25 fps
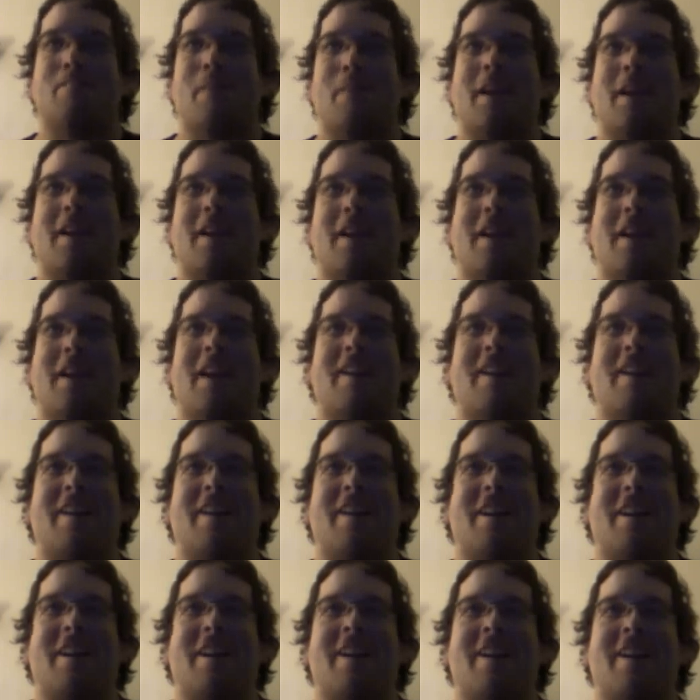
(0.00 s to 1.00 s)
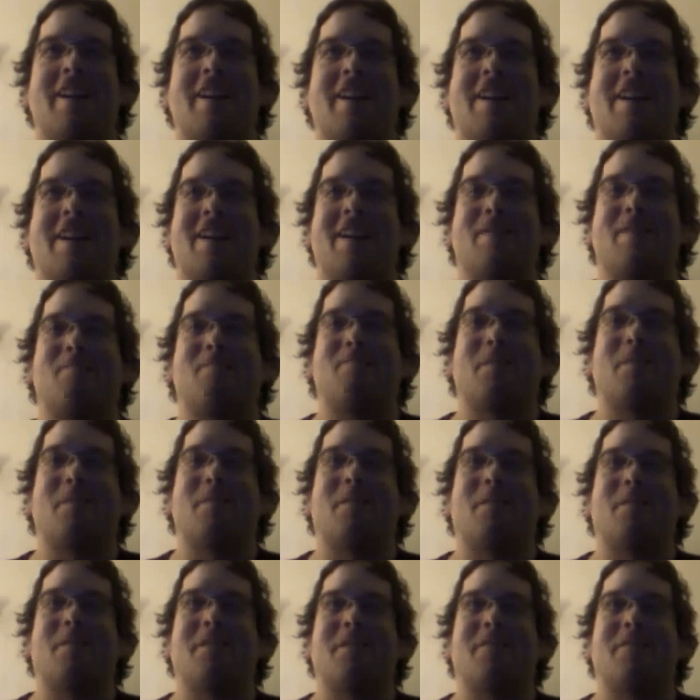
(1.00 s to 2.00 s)
pecking at her ear. That was pretty
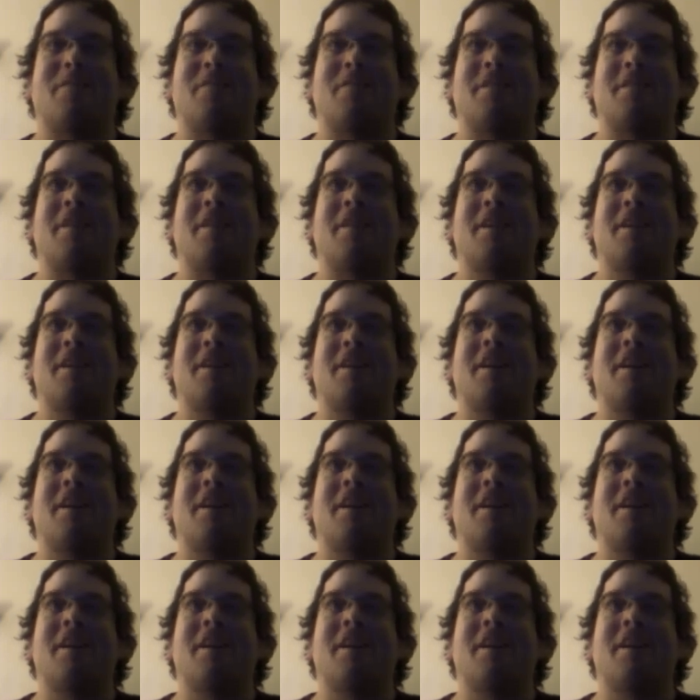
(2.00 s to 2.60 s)
fucking funny.